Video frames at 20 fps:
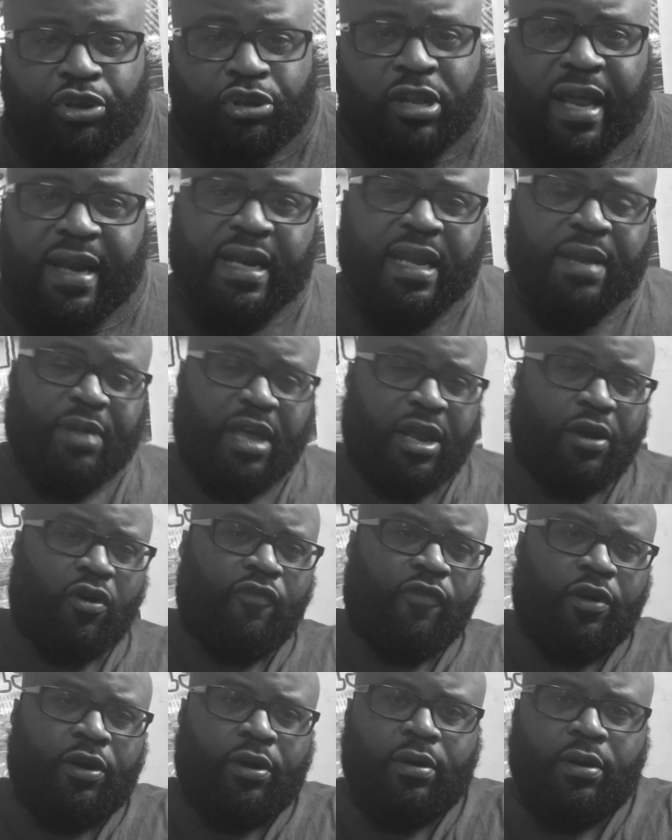You letting him get
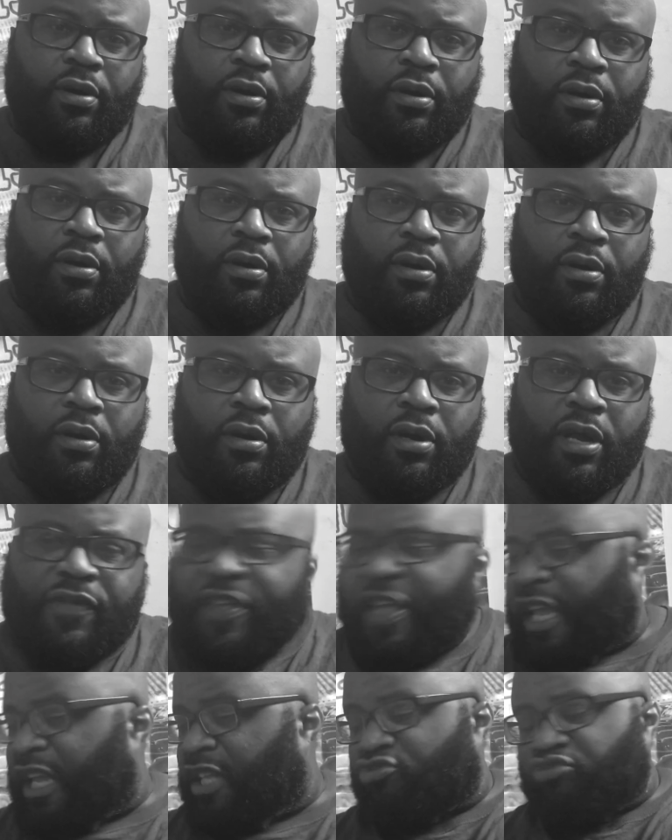over? If
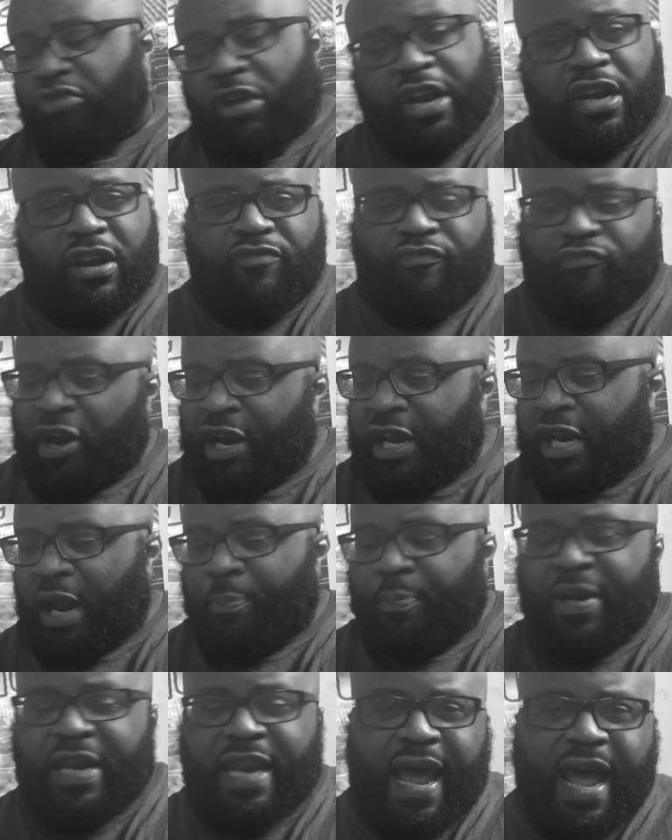the kid's running
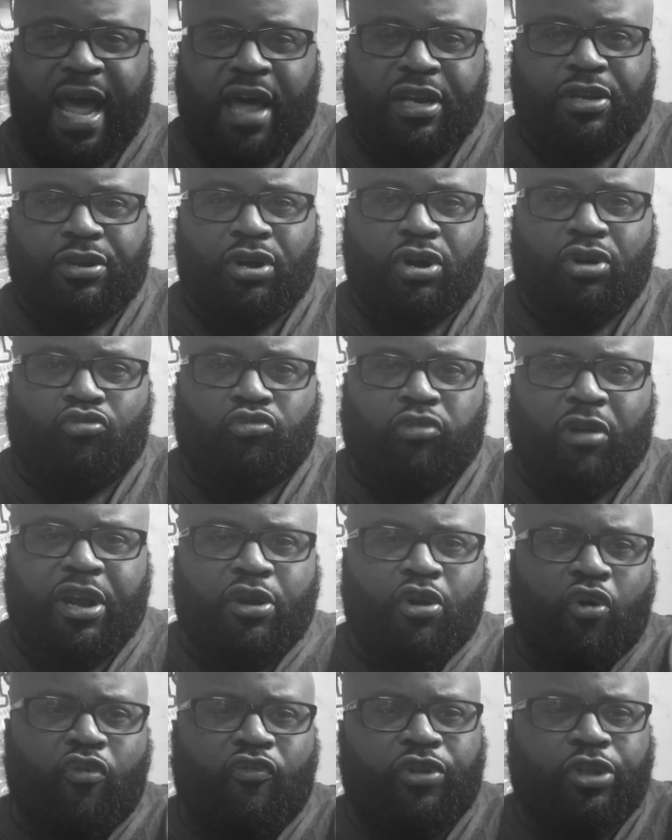up and down, you know,
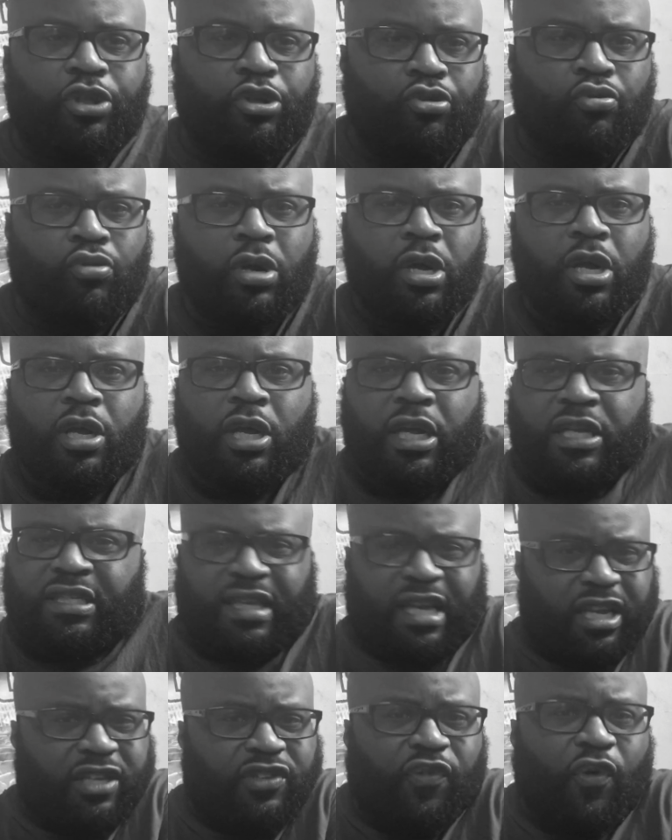running over you, it's the
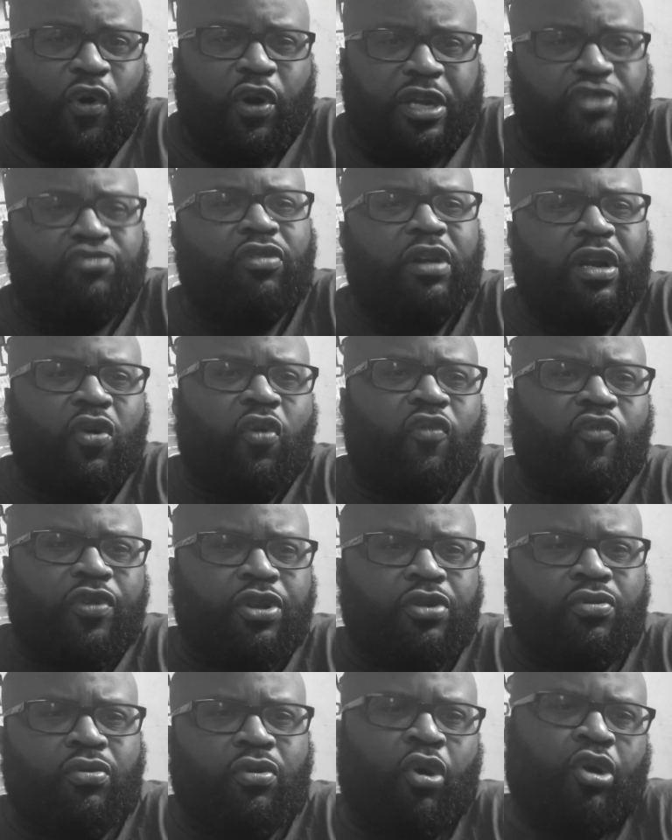kid's fault he's running over
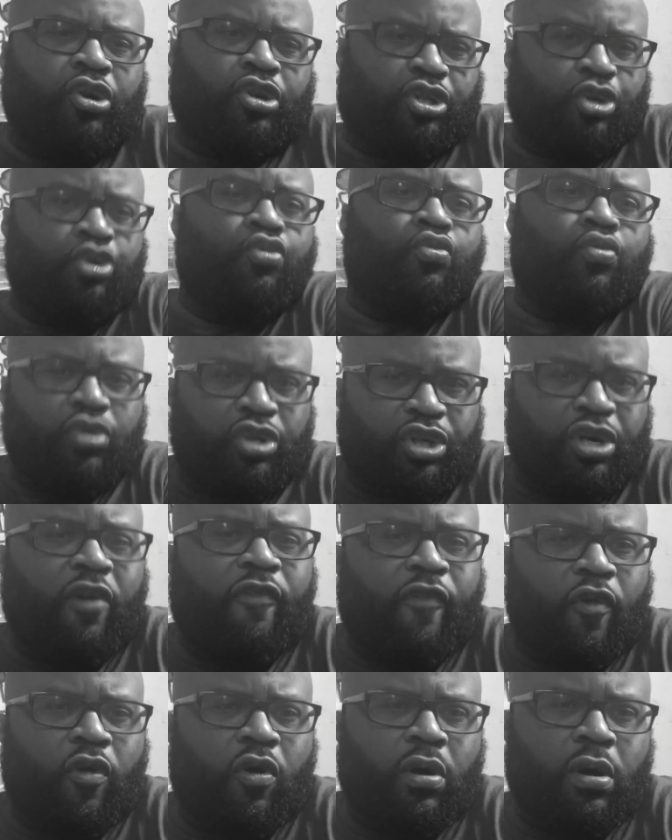you, or it's you? It's your
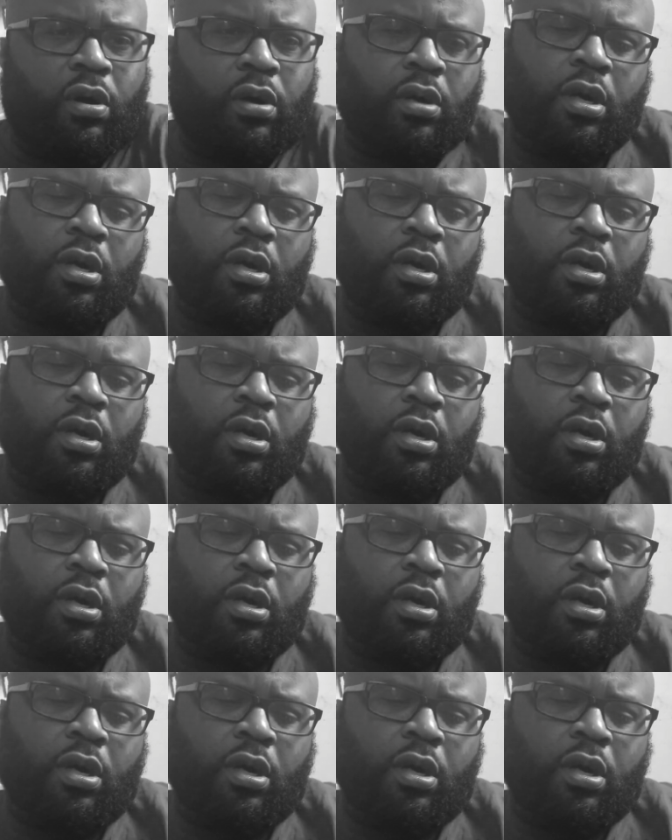fault.